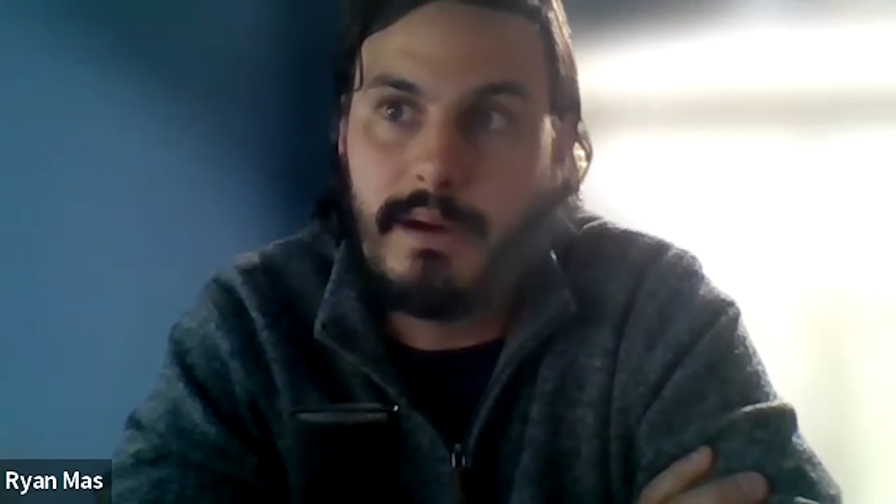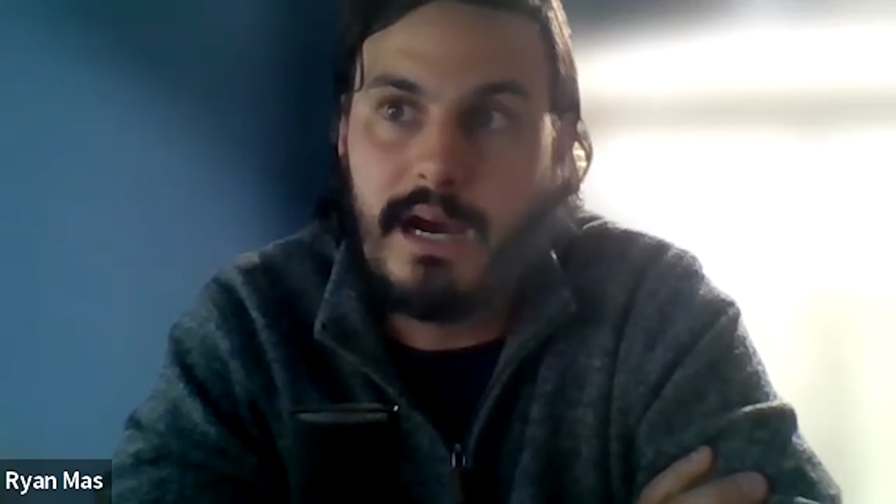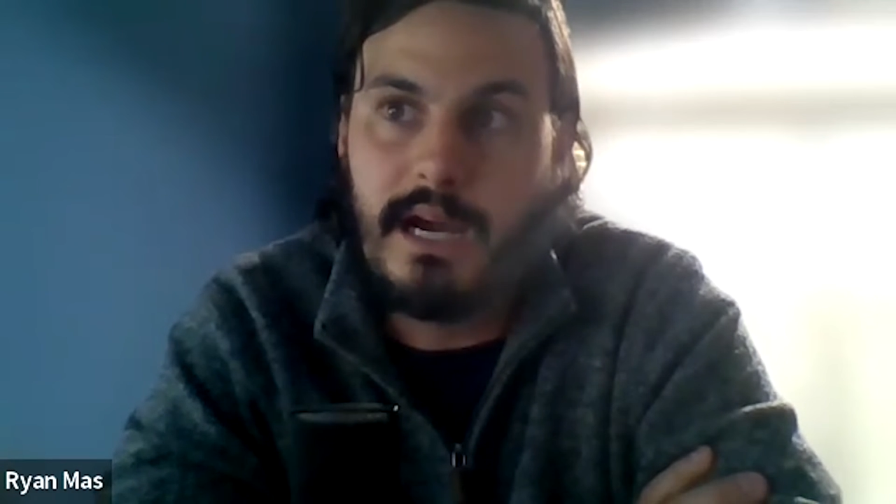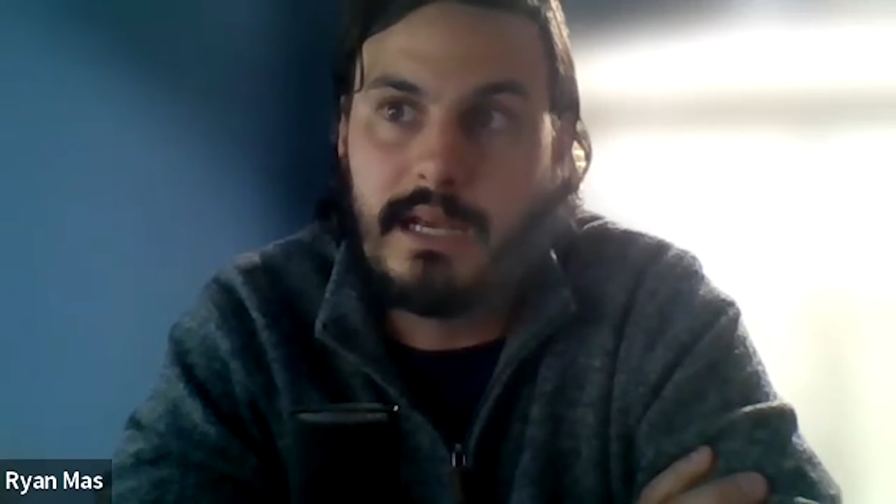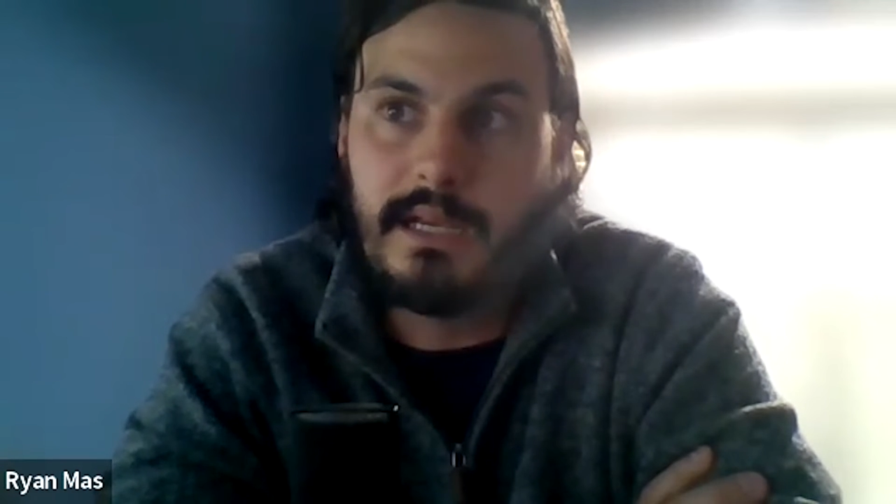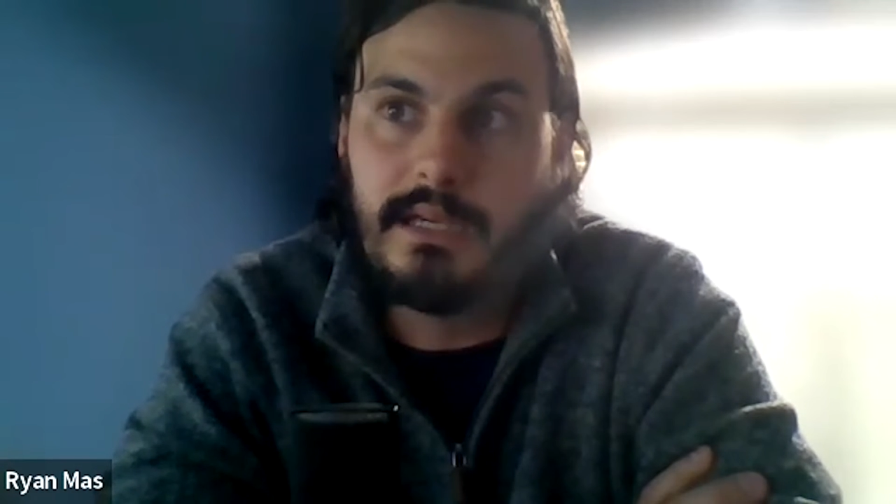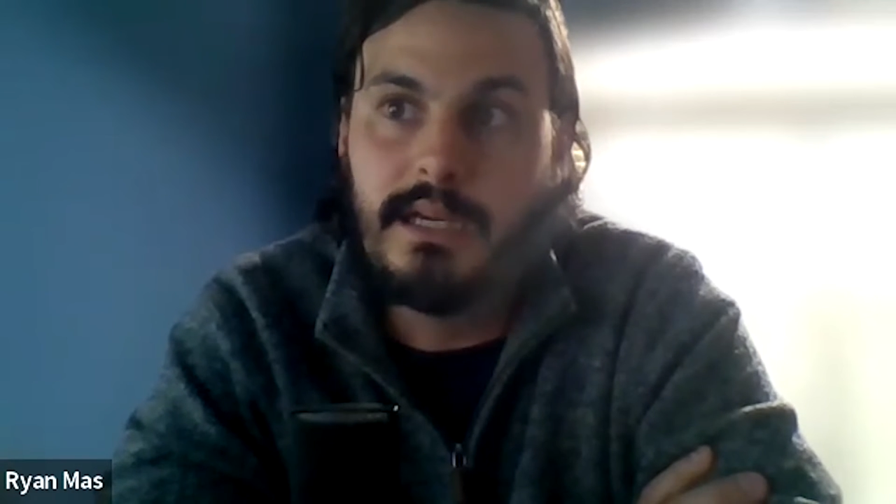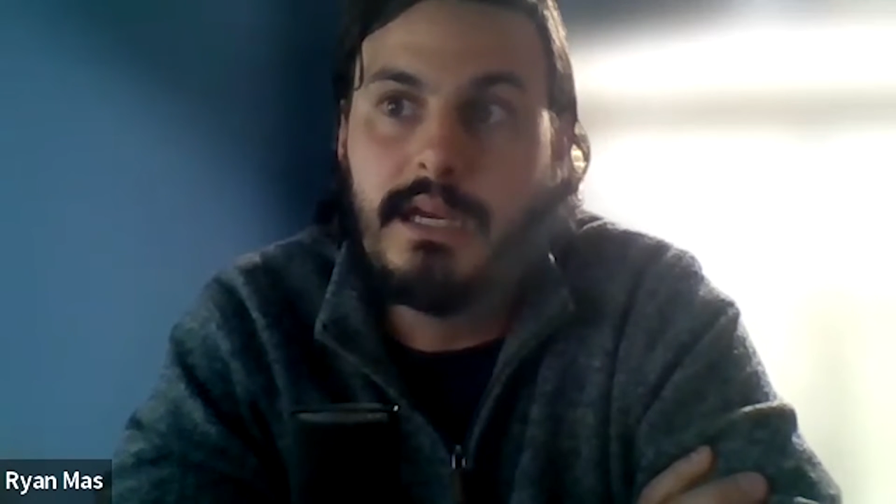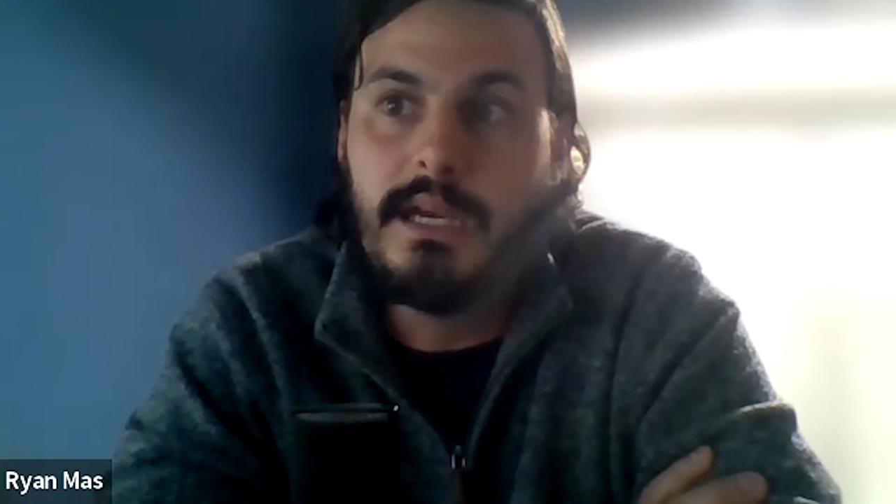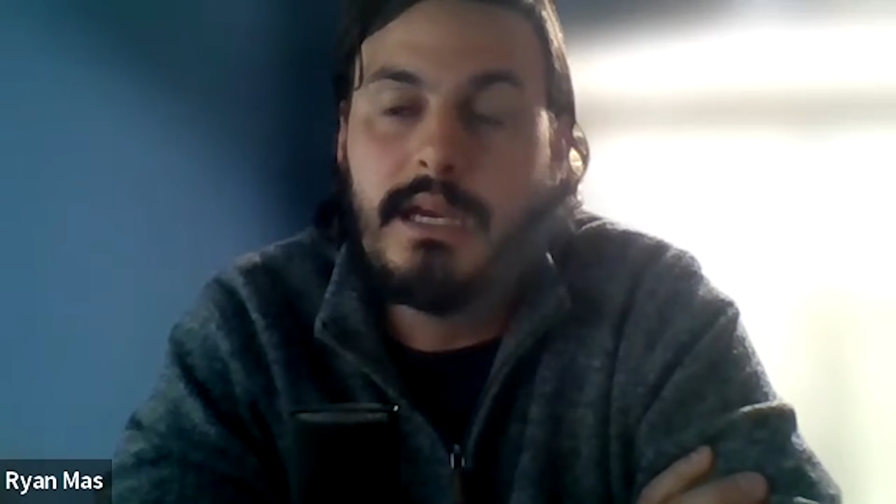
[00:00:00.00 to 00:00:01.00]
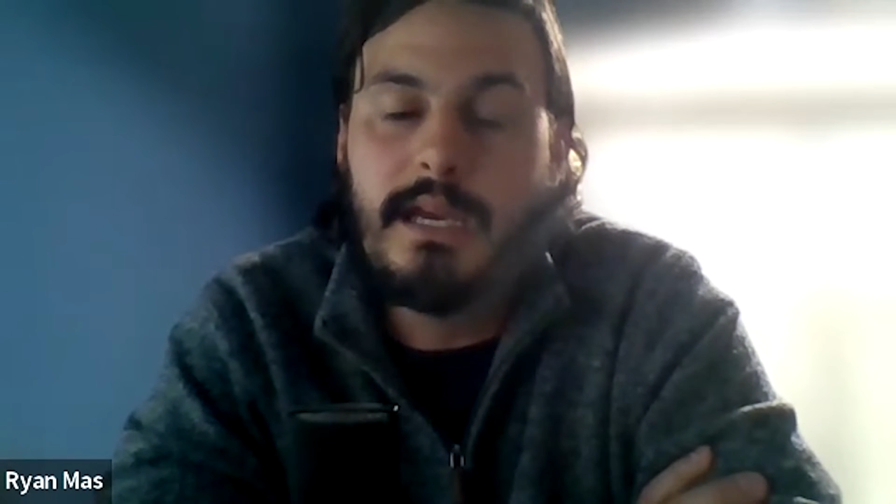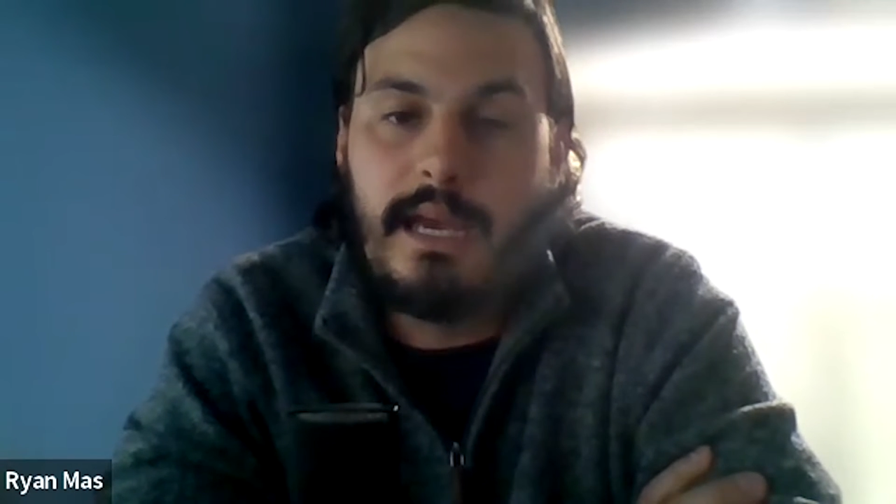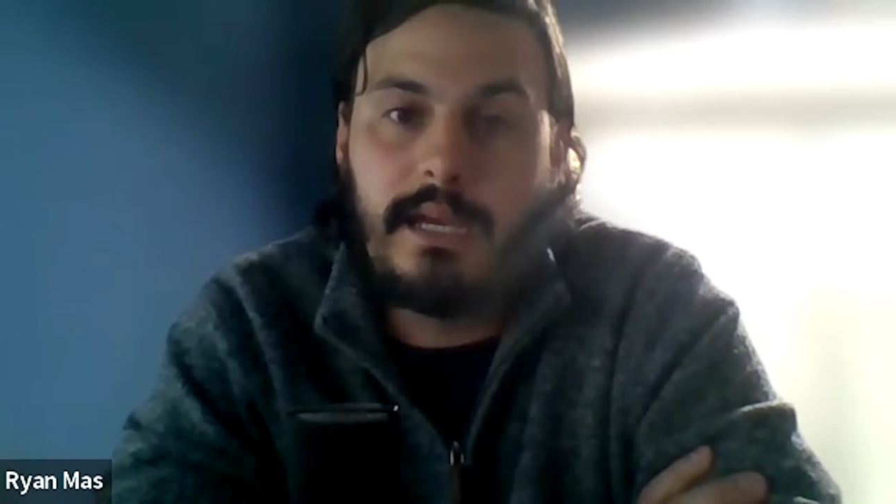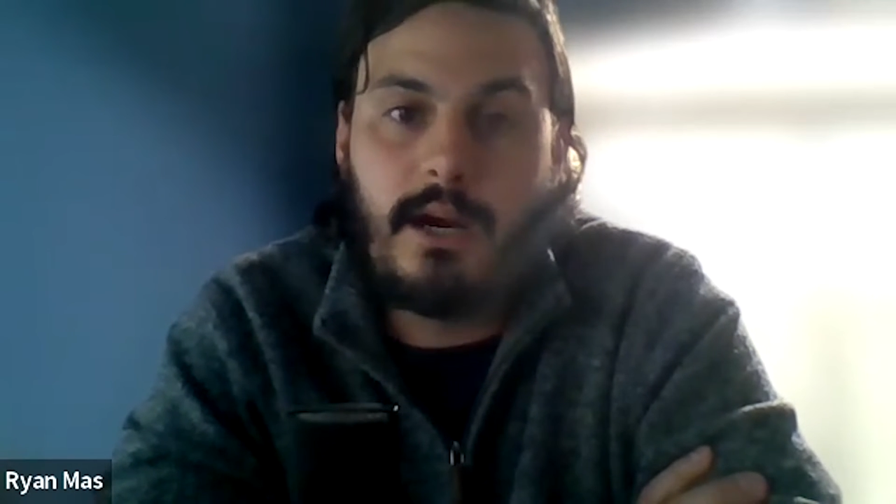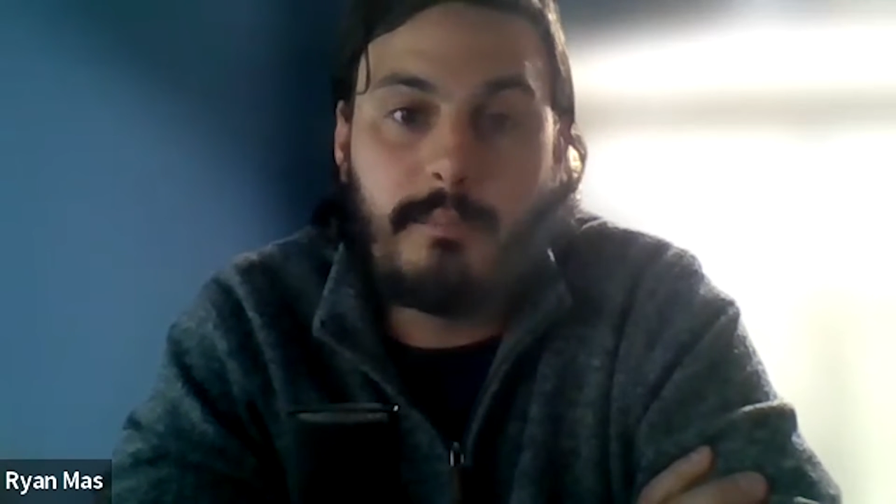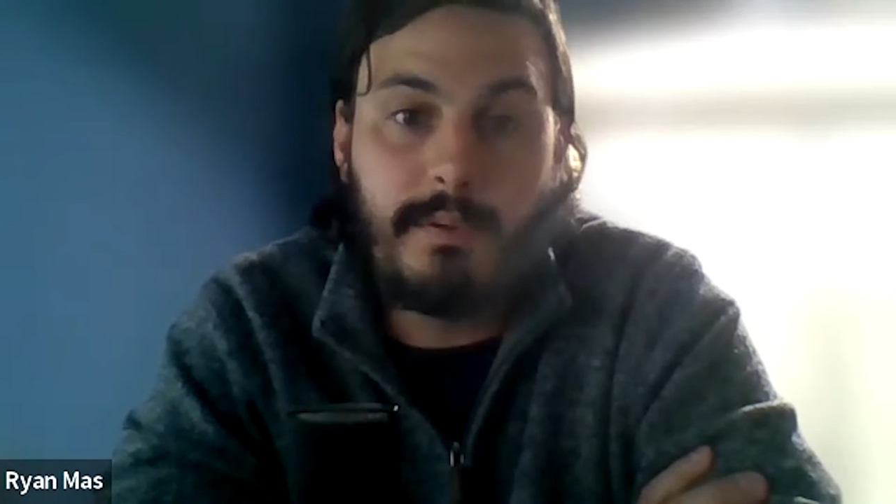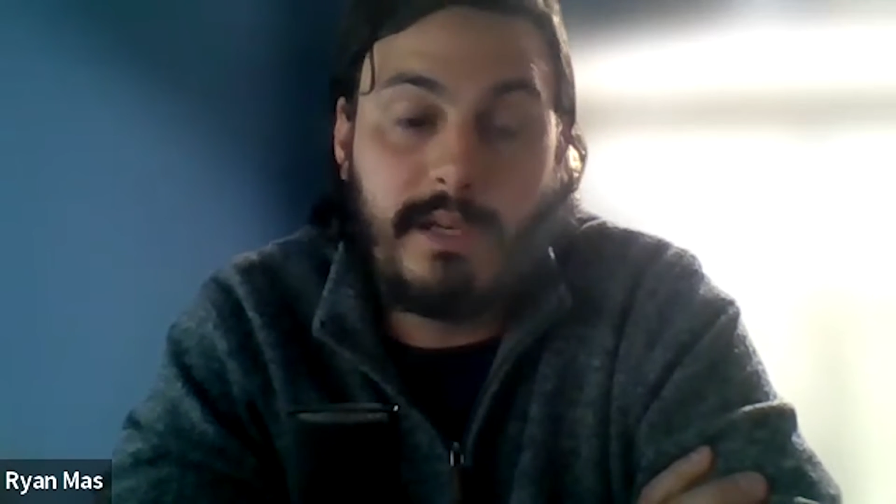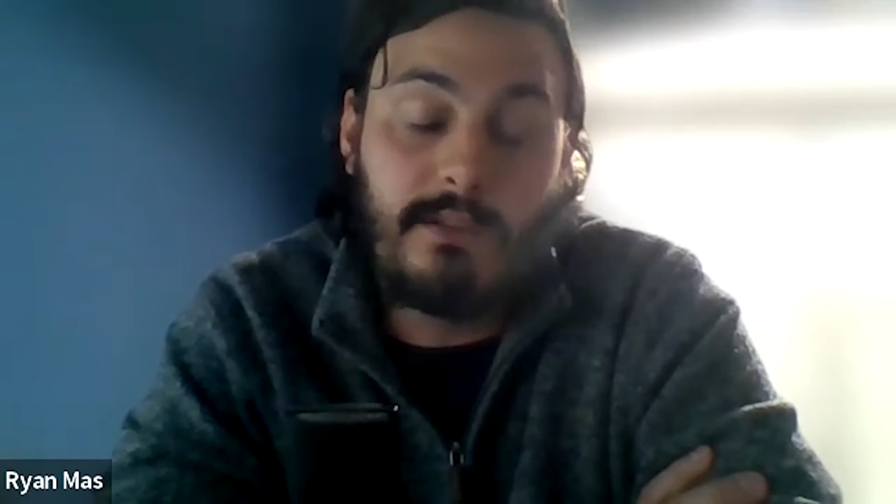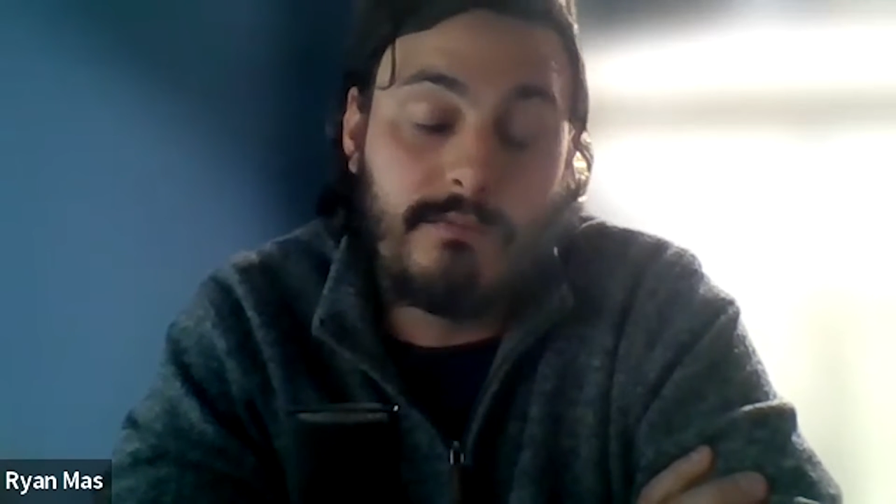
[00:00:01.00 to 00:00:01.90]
buying a company.